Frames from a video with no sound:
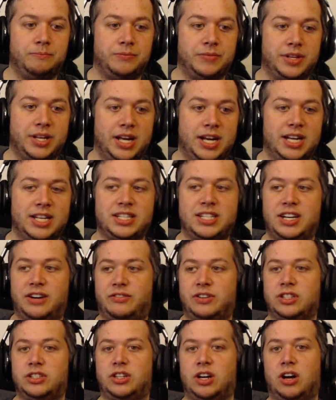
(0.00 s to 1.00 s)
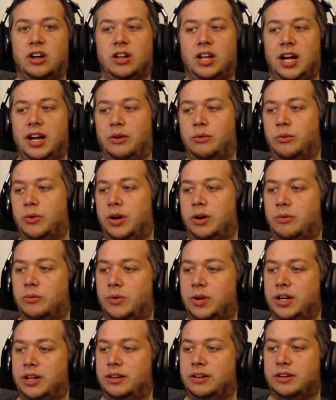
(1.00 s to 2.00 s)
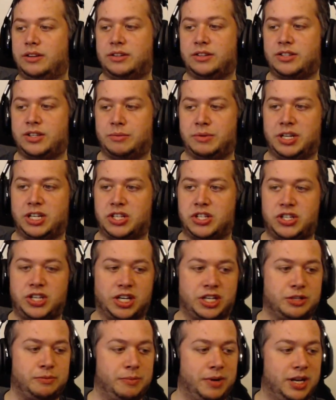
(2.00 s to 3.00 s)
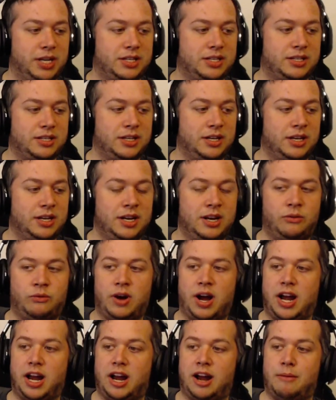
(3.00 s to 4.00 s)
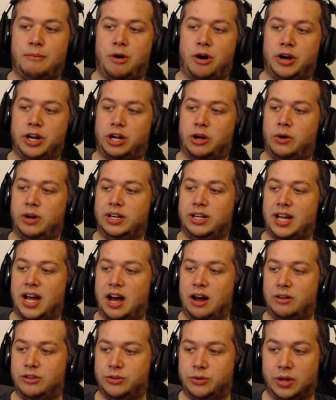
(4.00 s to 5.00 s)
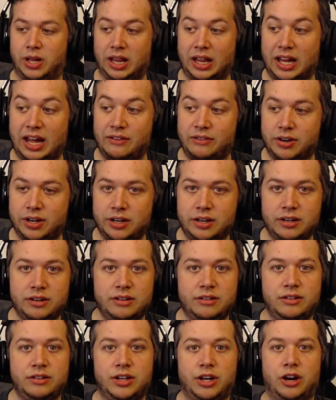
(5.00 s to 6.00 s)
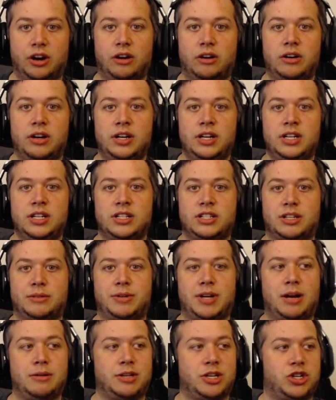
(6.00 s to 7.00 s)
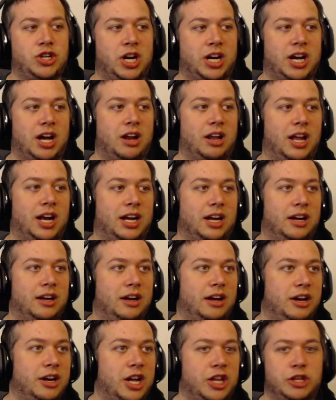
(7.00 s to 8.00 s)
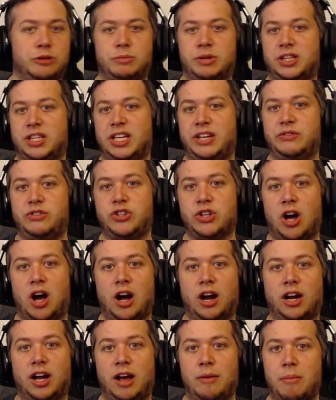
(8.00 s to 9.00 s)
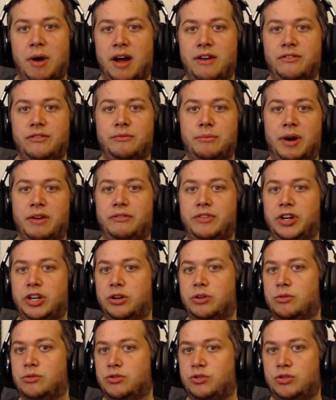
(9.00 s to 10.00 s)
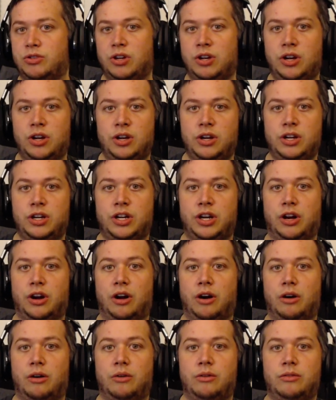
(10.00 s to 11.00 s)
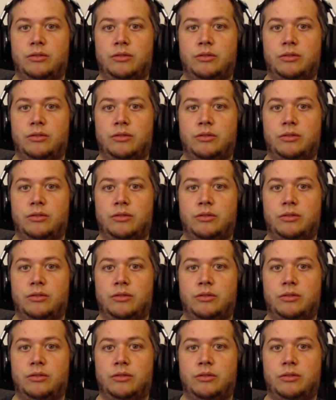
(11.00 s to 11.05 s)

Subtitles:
It is different, though, like when something's 6 minutes, right, and I'm already going down to 11, you know. Sometimes I check out like a Nothing But Thieves song, and my video's, you know,